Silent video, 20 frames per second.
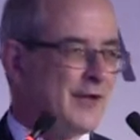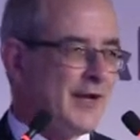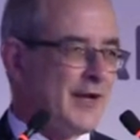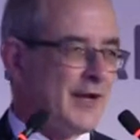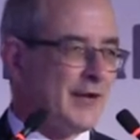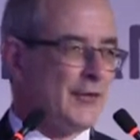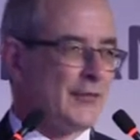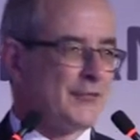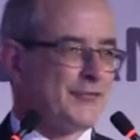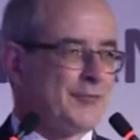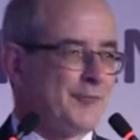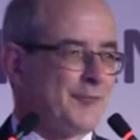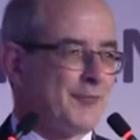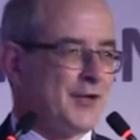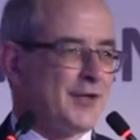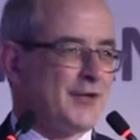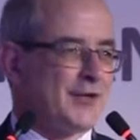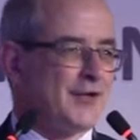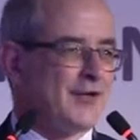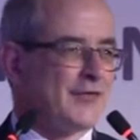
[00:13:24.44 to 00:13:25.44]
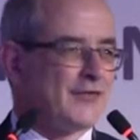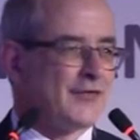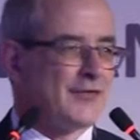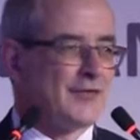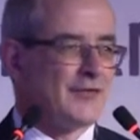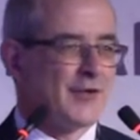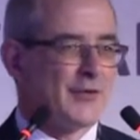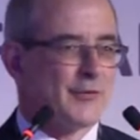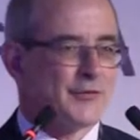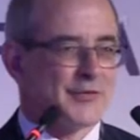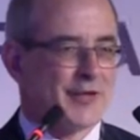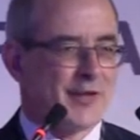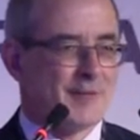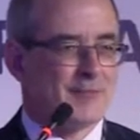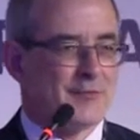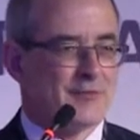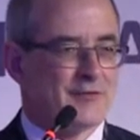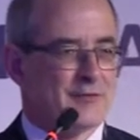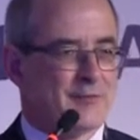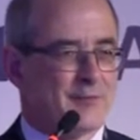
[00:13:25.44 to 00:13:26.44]
and also preconditions. I was
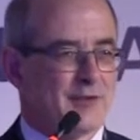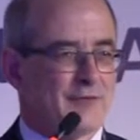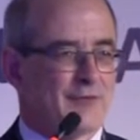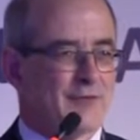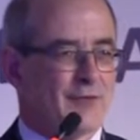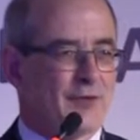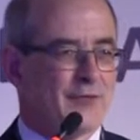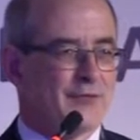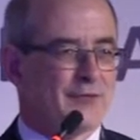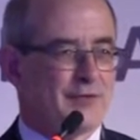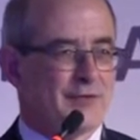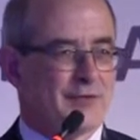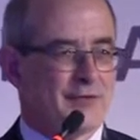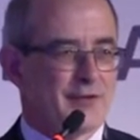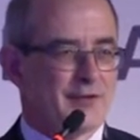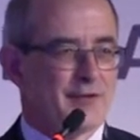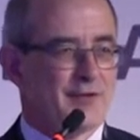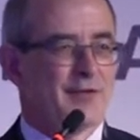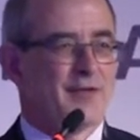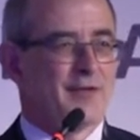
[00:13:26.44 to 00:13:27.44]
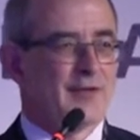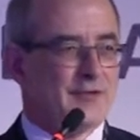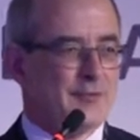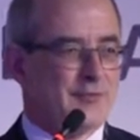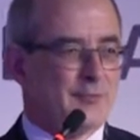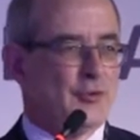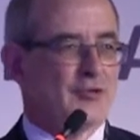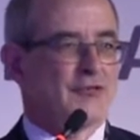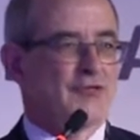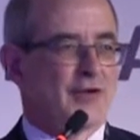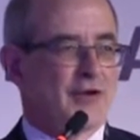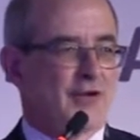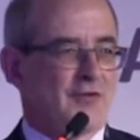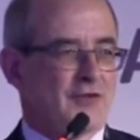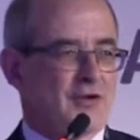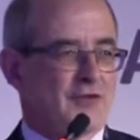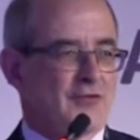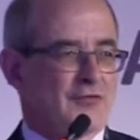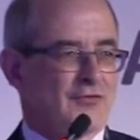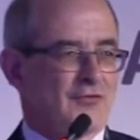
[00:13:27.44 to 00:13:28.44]
happy to be involved in the
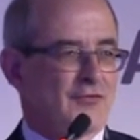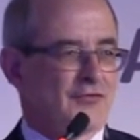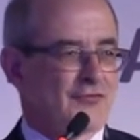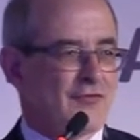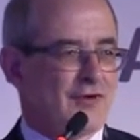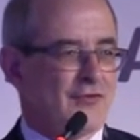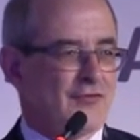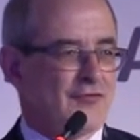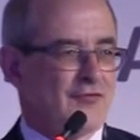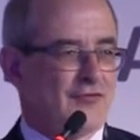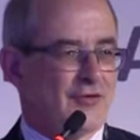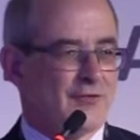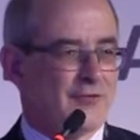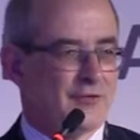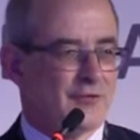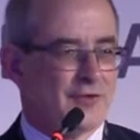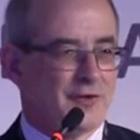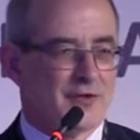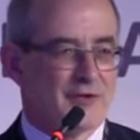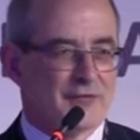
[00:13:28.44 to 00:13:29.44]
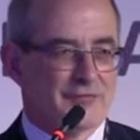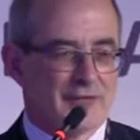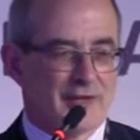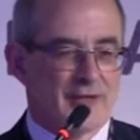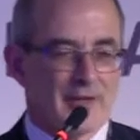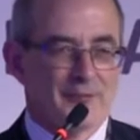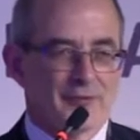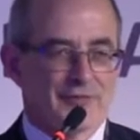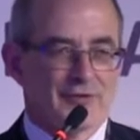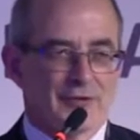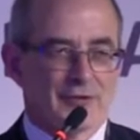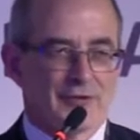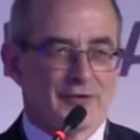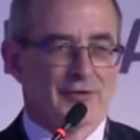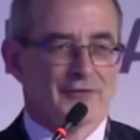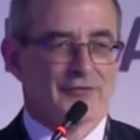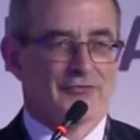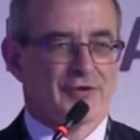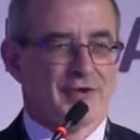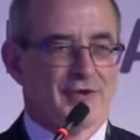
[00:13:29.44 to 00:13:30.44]
demutualization strategy for Dar es Salaam Stock
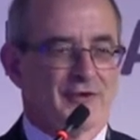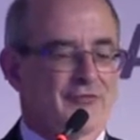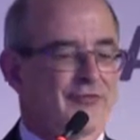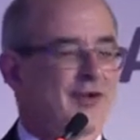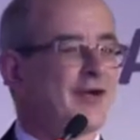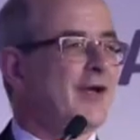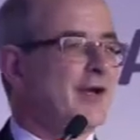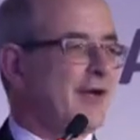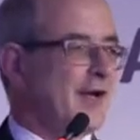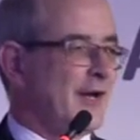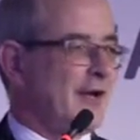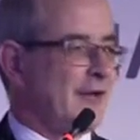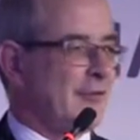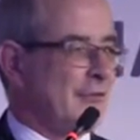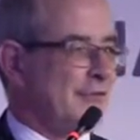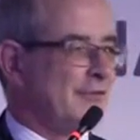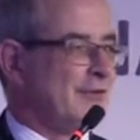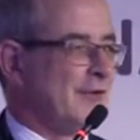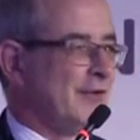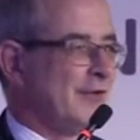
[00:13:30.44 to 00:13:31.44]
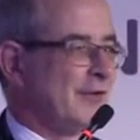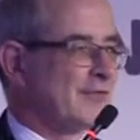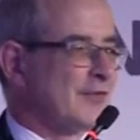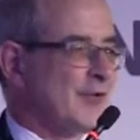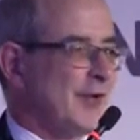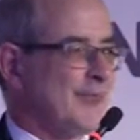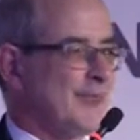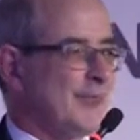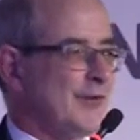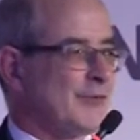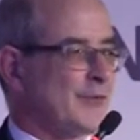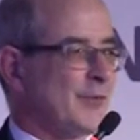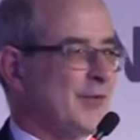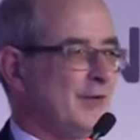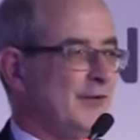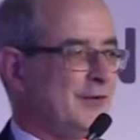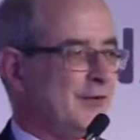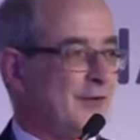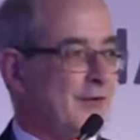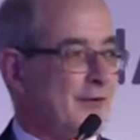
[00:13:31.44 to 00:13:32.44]
Exchange, and also the excitement when
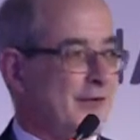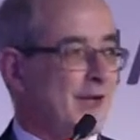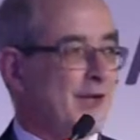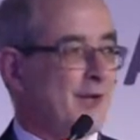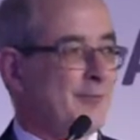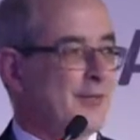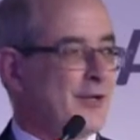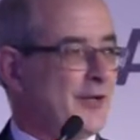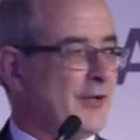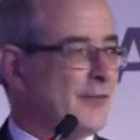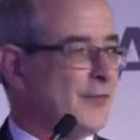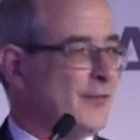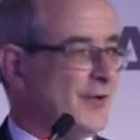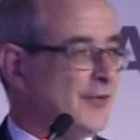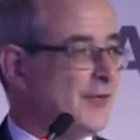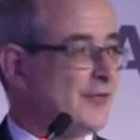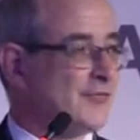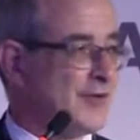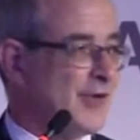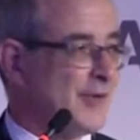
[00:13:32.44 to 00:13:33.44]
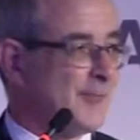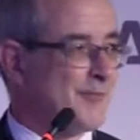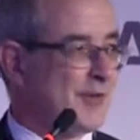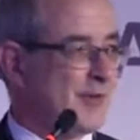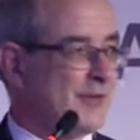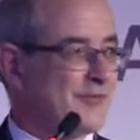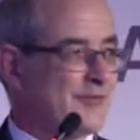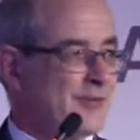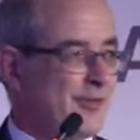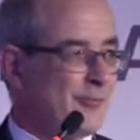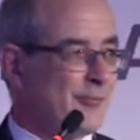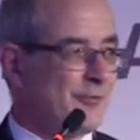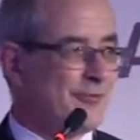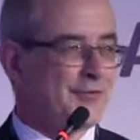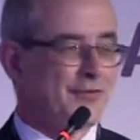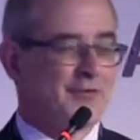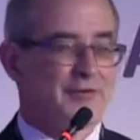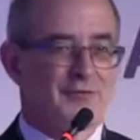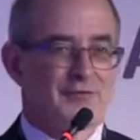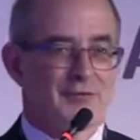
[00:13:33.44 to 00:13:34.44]
it did an IPO and the share price doubled
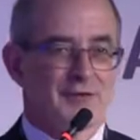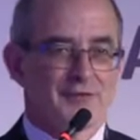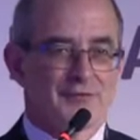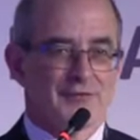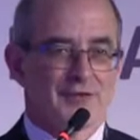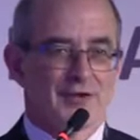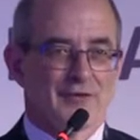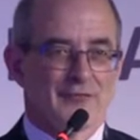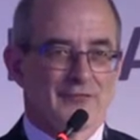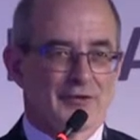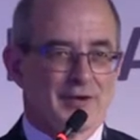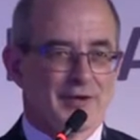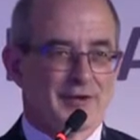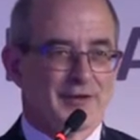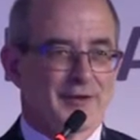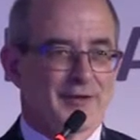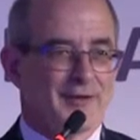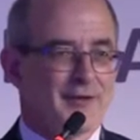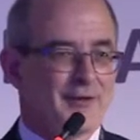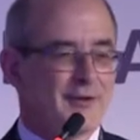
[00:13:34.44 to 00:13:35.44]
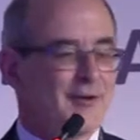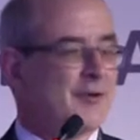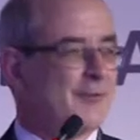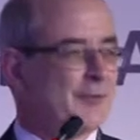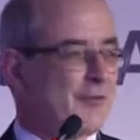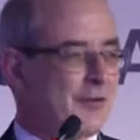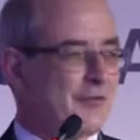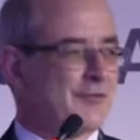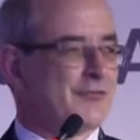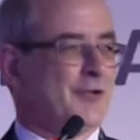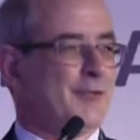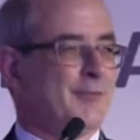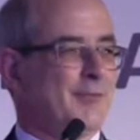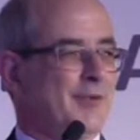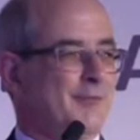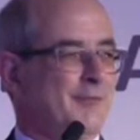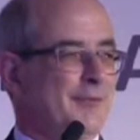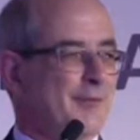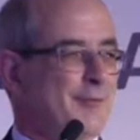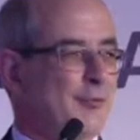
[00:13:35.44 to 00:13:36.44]
in the first day of trading because so many
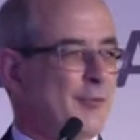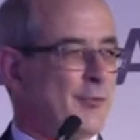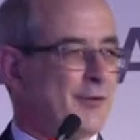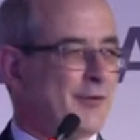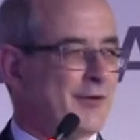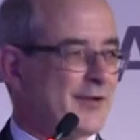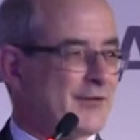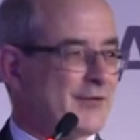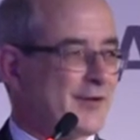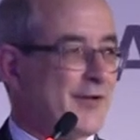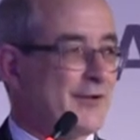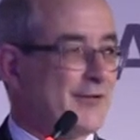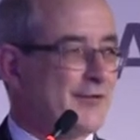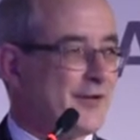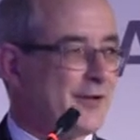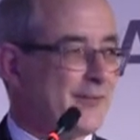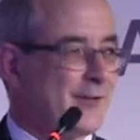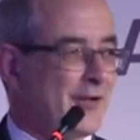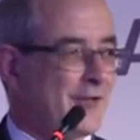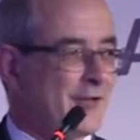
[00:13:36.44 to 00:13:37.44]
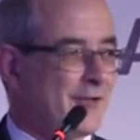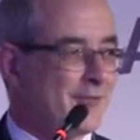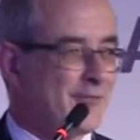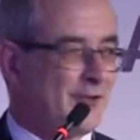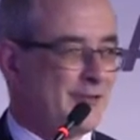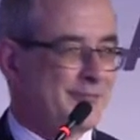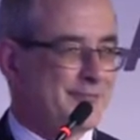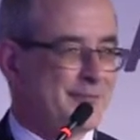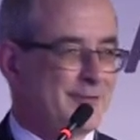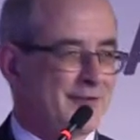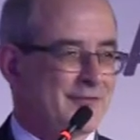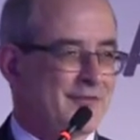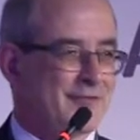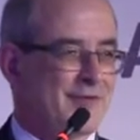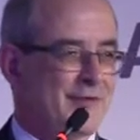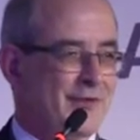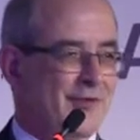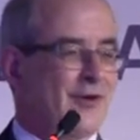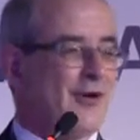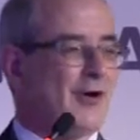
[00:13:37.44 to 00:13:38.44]
people were excited about the prospects
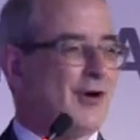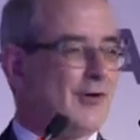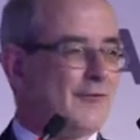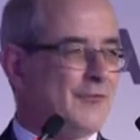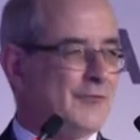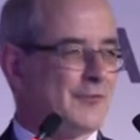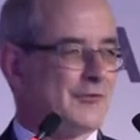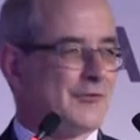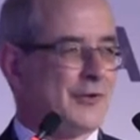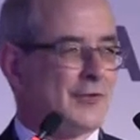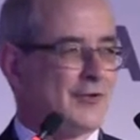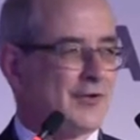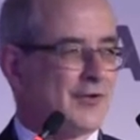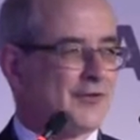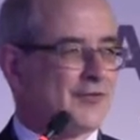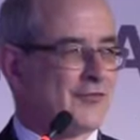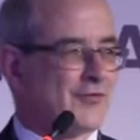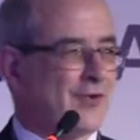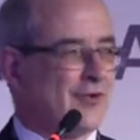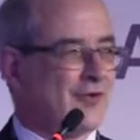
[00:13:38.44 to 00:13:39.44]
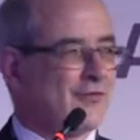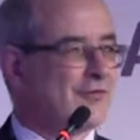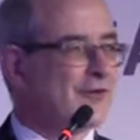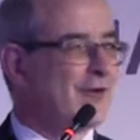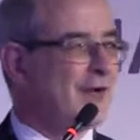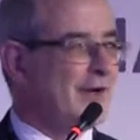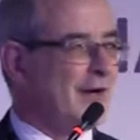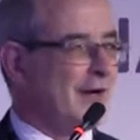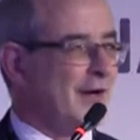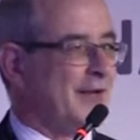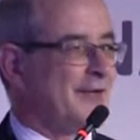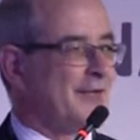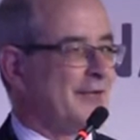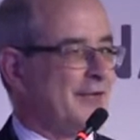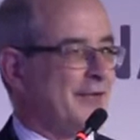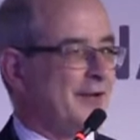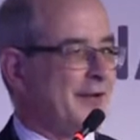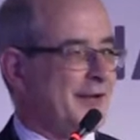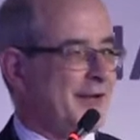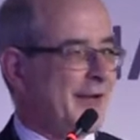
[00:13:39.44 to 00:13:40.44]
of a stock exchange under
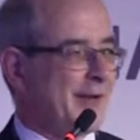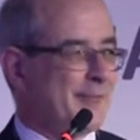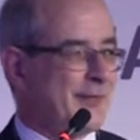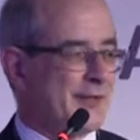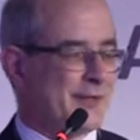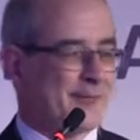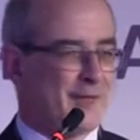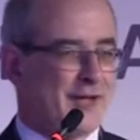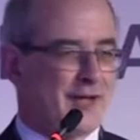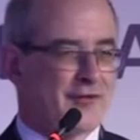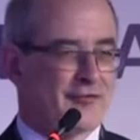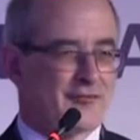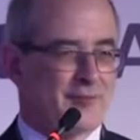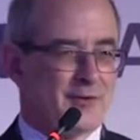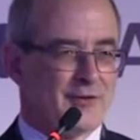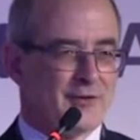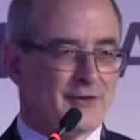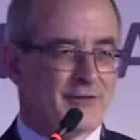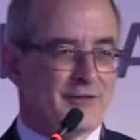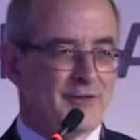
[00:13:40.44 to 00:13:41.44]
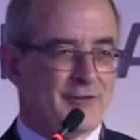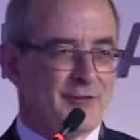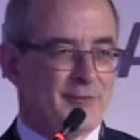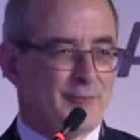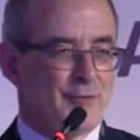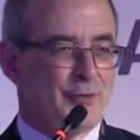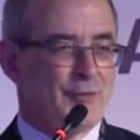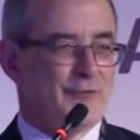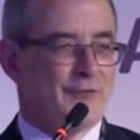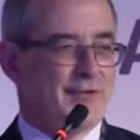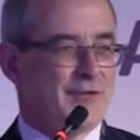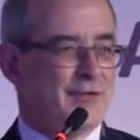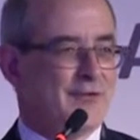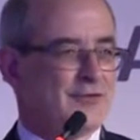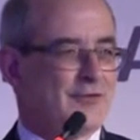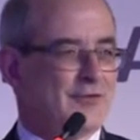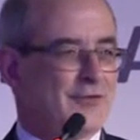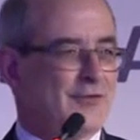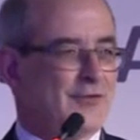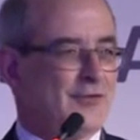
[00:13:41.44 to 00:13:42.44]
dynamic management, moving
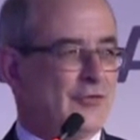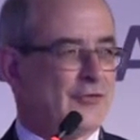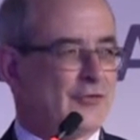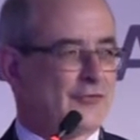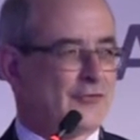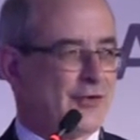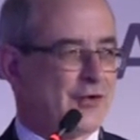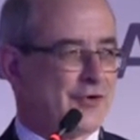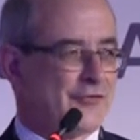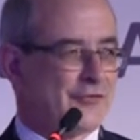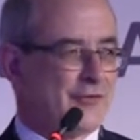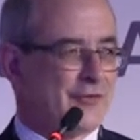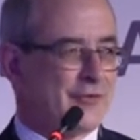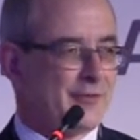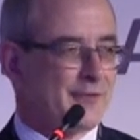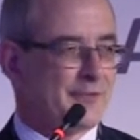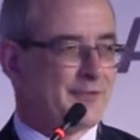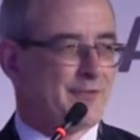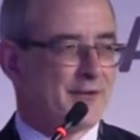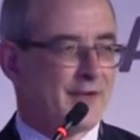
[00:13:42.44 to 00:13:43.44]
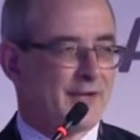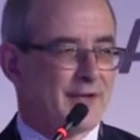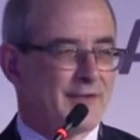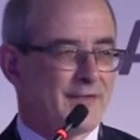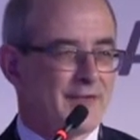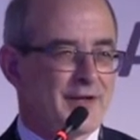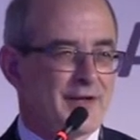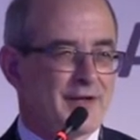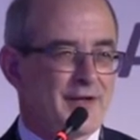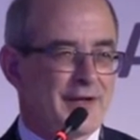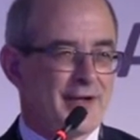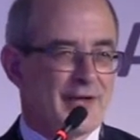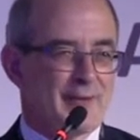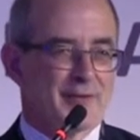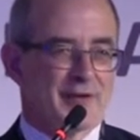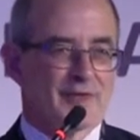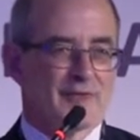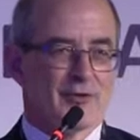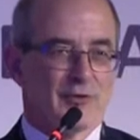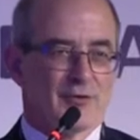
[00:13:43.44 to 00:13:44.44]
into the new structure and playing a very
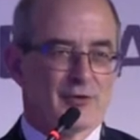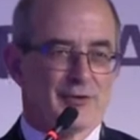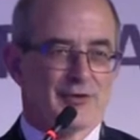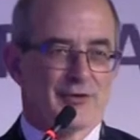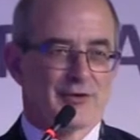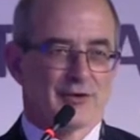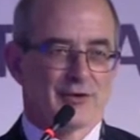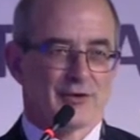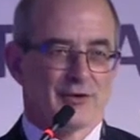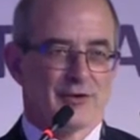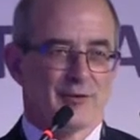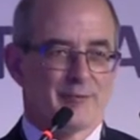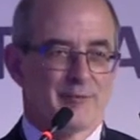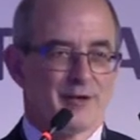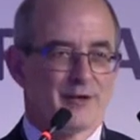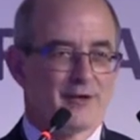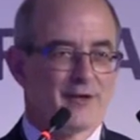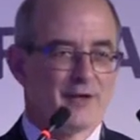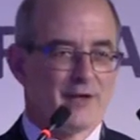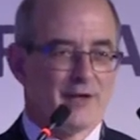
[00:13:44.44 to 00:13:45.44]
dynamic role in the economy.